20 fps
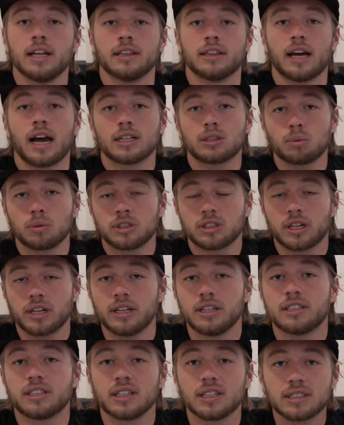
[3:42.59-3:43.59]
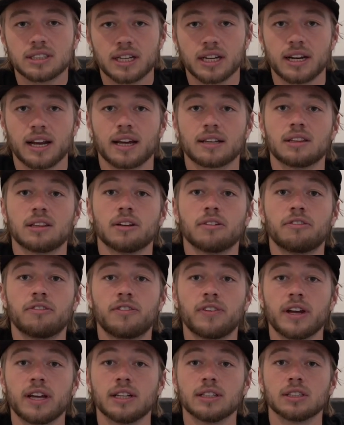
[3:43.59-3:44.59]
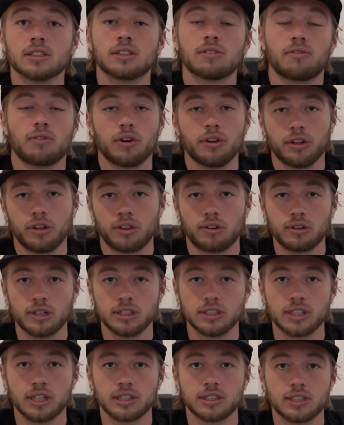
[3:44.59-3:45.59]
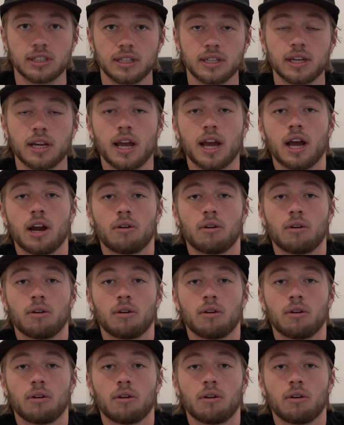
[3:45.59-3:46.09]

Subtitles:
That's what's going to disconnect the fins for the 360.